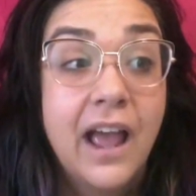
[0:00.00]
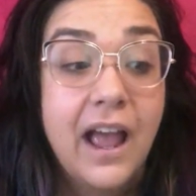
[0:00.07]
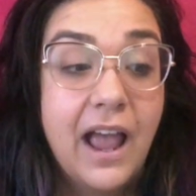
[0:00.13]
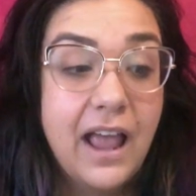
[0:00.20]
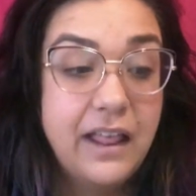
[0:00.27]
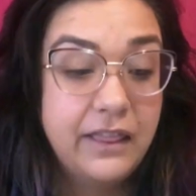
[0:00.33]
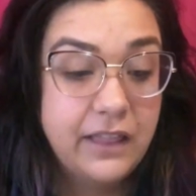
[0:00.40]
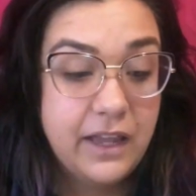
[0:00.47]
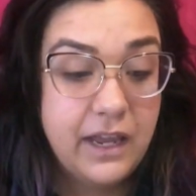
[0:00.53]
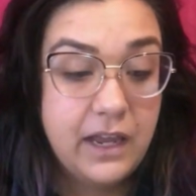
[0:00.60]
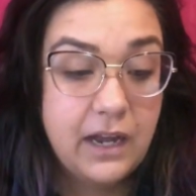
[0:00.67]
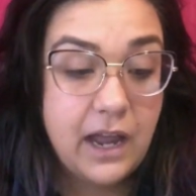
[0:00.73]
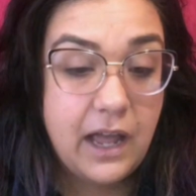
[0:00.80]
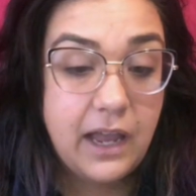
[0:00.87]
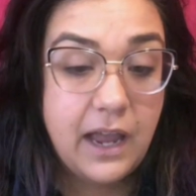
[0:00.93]
And
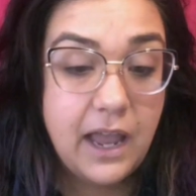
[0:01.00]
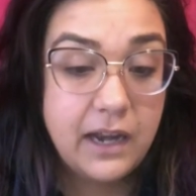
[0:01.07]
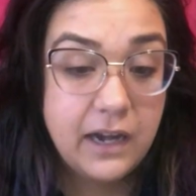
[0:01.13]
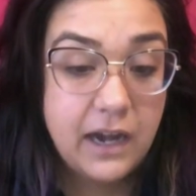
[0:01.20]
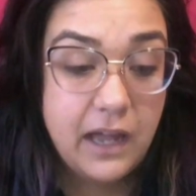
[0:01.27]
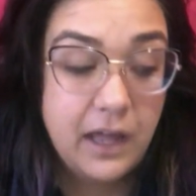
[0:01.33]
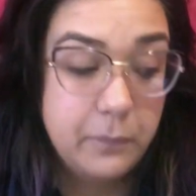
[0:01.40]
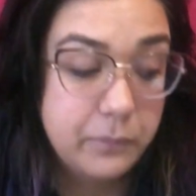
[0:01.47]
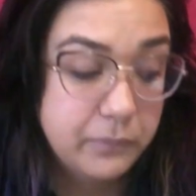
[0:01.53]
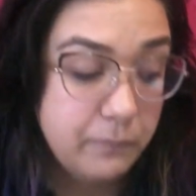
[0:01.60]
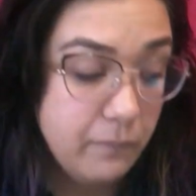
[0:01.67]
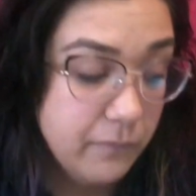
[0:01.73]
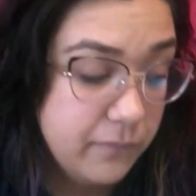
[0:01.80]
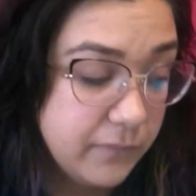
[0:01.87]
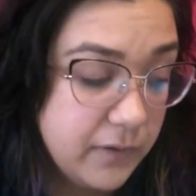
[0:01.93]
then I end up,
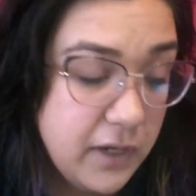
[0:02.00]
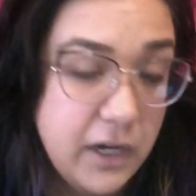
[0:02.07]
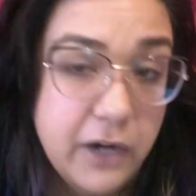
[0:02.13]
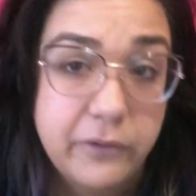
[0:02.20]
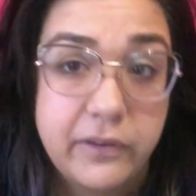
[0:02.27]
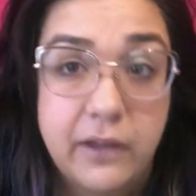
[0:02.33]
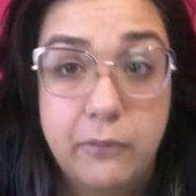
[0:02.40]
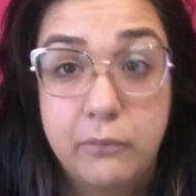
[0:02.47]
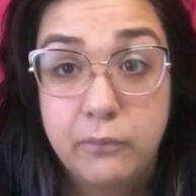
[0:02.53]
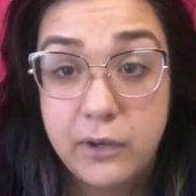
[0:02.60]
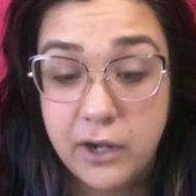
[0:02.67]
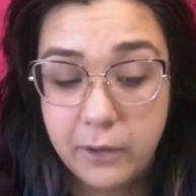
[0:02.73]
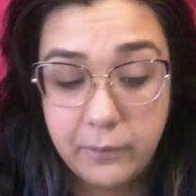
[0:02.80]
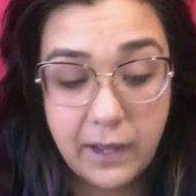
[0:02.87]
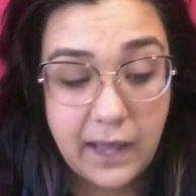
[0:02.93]
I was like, you
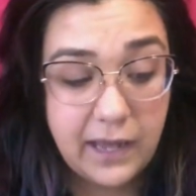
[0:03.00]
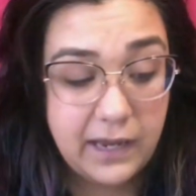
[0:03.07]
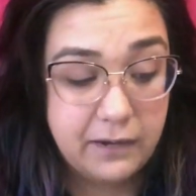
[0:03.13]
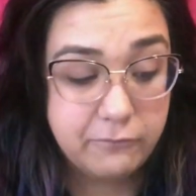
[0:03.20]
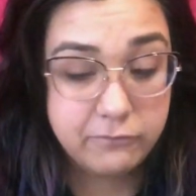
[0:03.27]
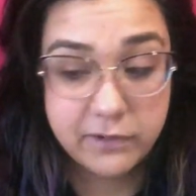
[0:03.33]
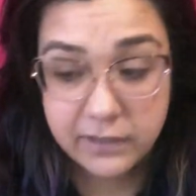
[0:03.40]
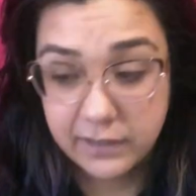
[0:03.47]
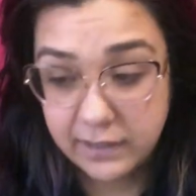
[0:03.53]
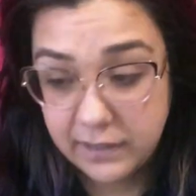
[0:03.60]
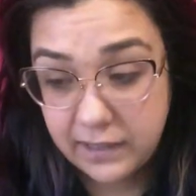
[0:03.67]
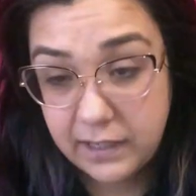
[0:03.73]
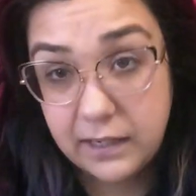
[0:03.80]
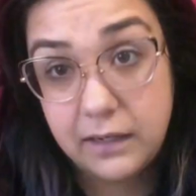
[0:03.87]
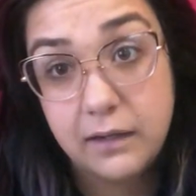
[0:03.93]
know what, I really
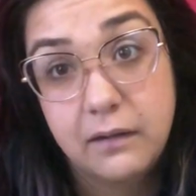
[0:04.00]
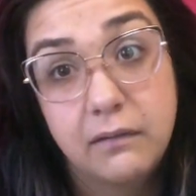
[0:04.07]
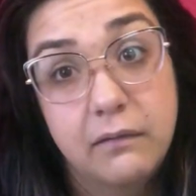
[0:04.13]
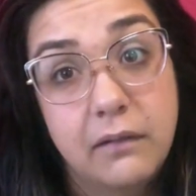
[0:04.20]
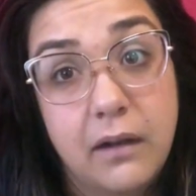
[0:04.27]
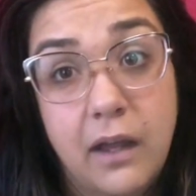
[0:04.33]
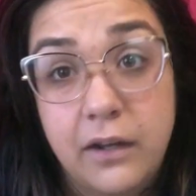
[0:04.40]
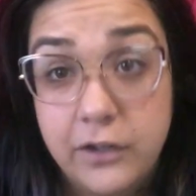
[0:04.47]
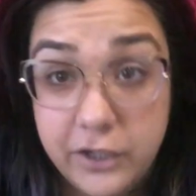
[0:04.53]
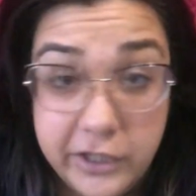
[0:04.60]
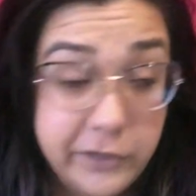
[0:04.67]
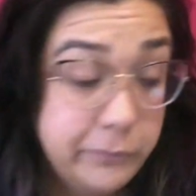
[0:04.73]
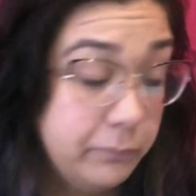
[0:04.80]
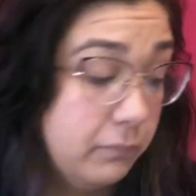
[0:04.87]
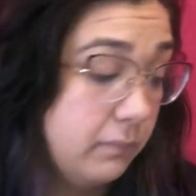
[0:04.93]
need a
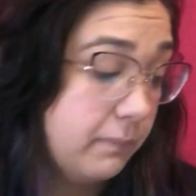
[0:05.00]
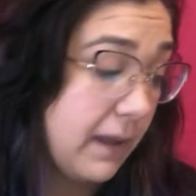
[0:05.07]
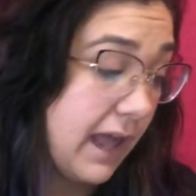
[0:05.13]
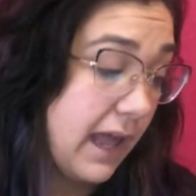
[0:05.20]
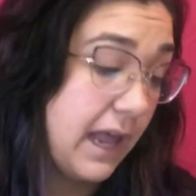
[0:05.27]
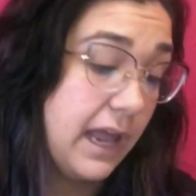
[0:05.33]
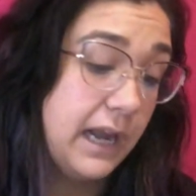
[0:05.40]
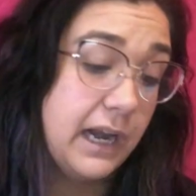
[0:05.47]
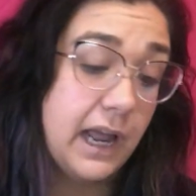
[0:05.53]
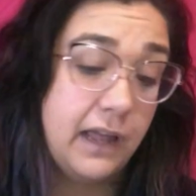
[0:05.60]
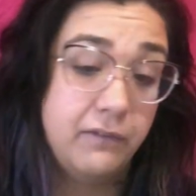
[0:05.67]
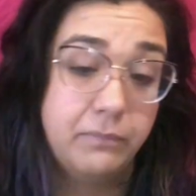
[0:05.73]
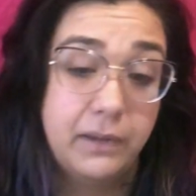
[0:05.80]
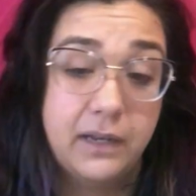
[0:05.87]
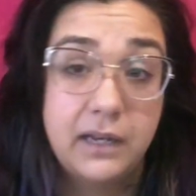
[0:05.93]
new pen.
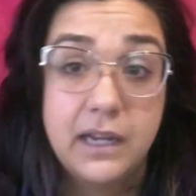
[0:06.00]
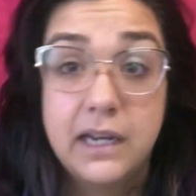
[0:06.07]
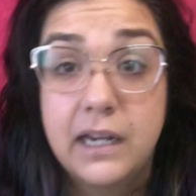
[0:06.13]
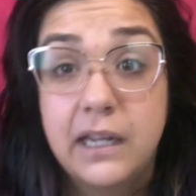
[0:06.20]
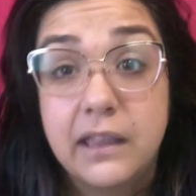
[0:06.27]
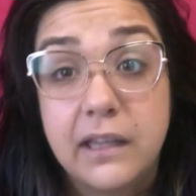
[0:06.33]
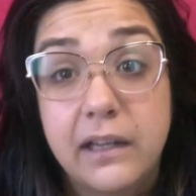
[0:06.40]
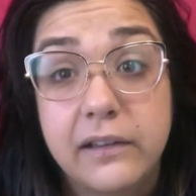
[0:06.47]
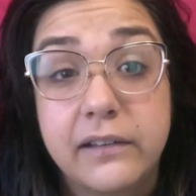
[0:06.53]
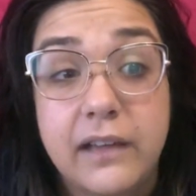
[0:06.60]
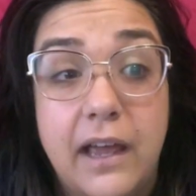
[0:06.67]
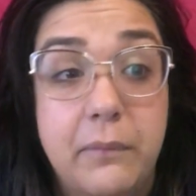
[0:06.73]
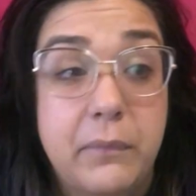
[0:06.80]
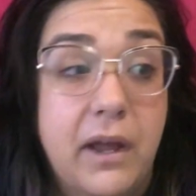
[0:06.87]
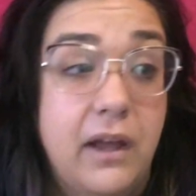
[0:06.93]
I've been needing this.
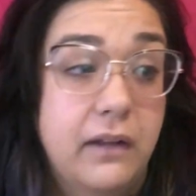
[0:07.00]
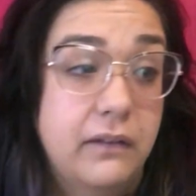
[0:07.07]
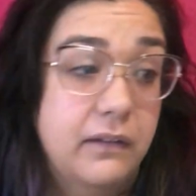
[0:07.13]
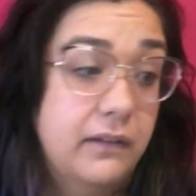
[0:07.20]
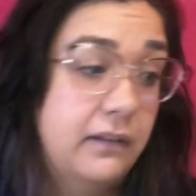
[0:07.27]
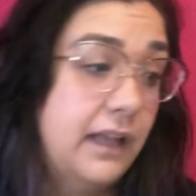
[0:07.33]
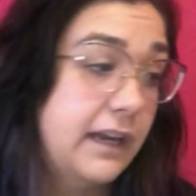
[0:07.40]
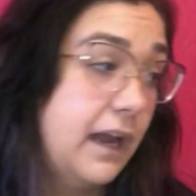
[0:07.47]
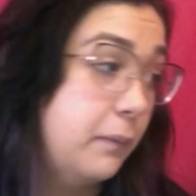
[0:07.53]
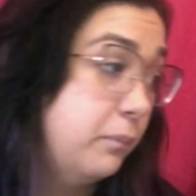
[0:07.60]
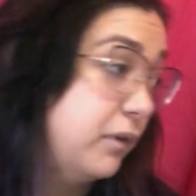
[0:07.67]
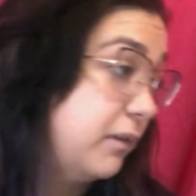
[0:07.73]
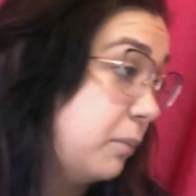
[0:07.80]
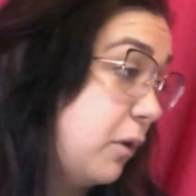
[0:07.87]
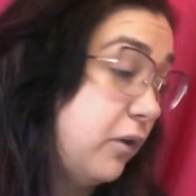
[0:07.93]
I'm
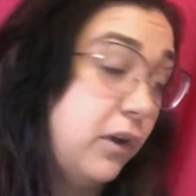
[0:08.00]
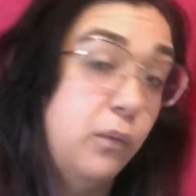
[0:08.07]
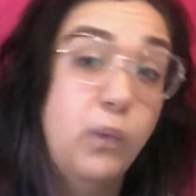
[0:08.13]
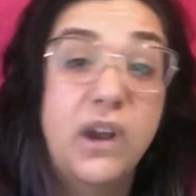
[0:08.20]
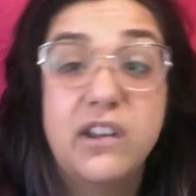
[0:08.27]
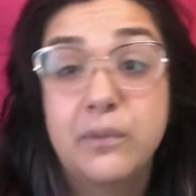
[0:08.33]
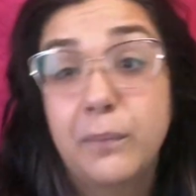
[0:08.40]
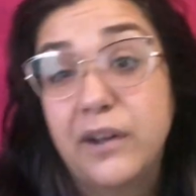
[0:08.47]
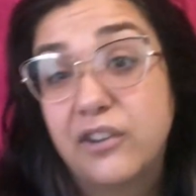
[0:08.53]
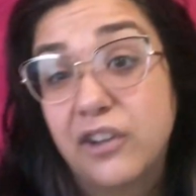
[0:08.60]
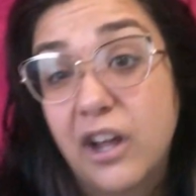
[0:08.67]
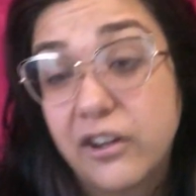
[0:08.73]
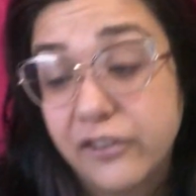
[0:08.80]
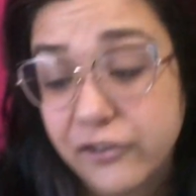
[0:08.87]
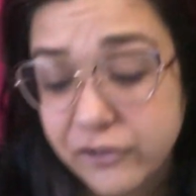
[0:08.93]
smoking way too much
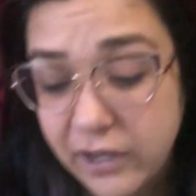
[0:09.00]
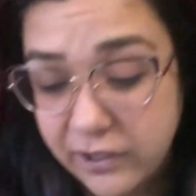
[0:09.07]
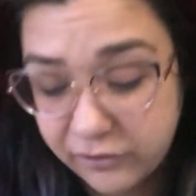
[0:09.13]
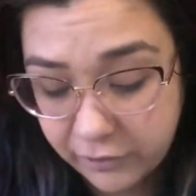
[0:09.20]
concentrate.